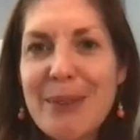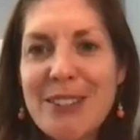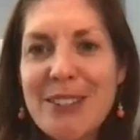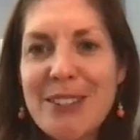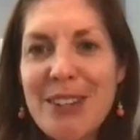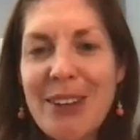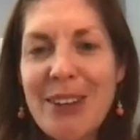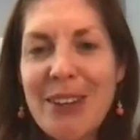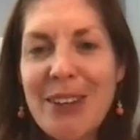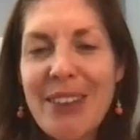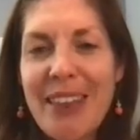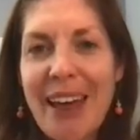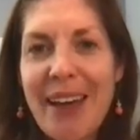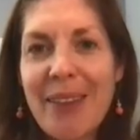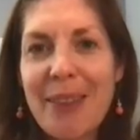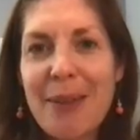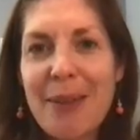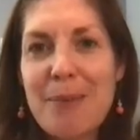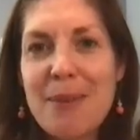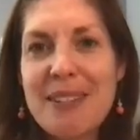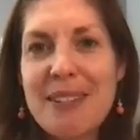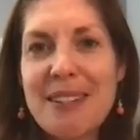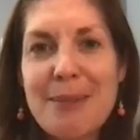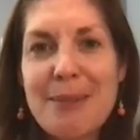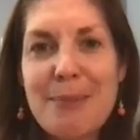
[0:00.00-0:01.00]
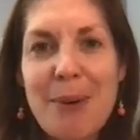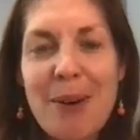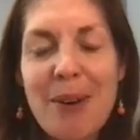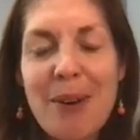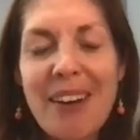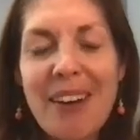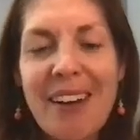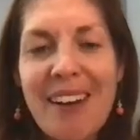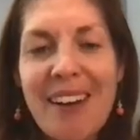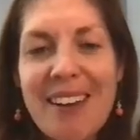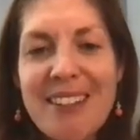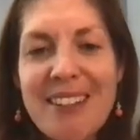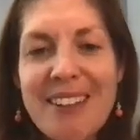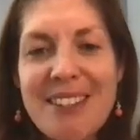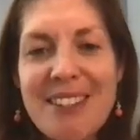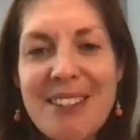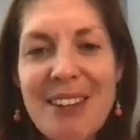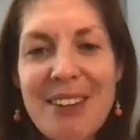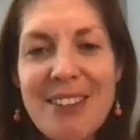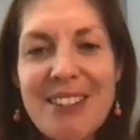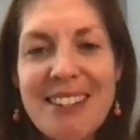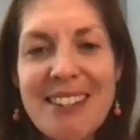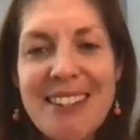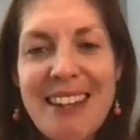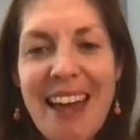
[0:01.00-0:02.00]
to the Healthy Business Podcast.
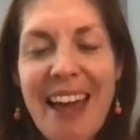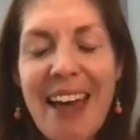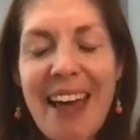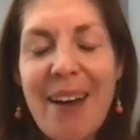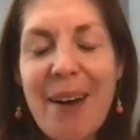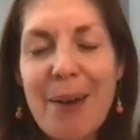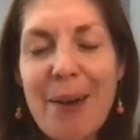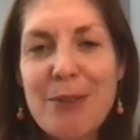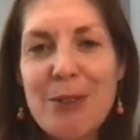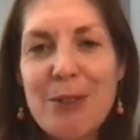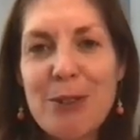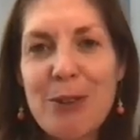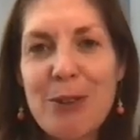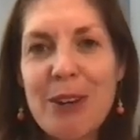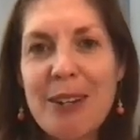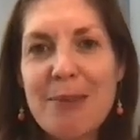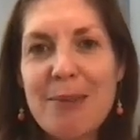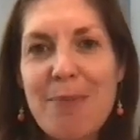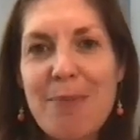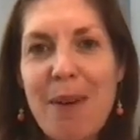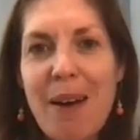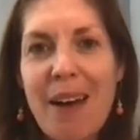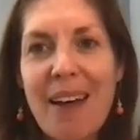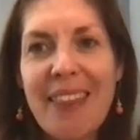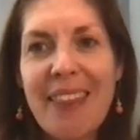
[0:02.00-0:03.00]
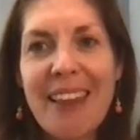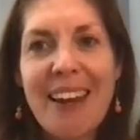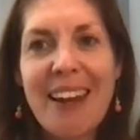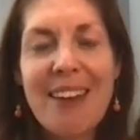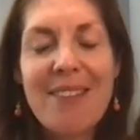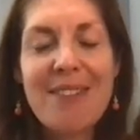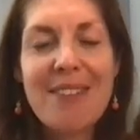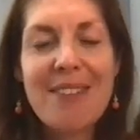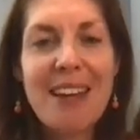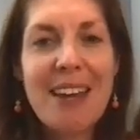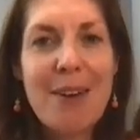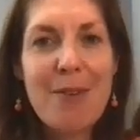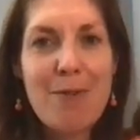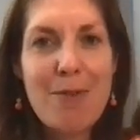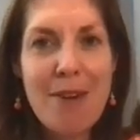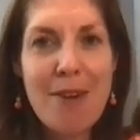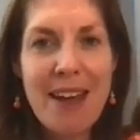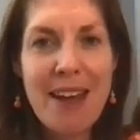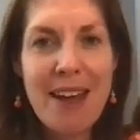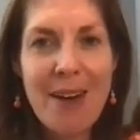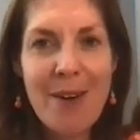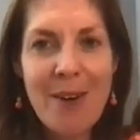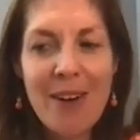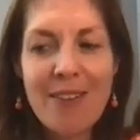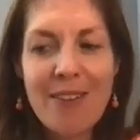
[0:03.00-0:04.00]
So today I'm joined by the lovely
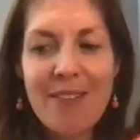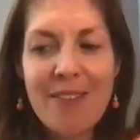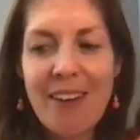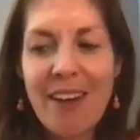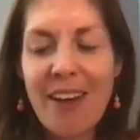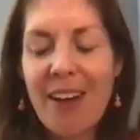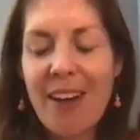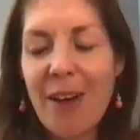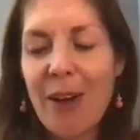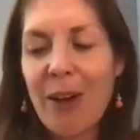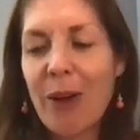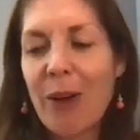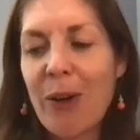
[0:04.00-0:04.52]
Ria Oliver,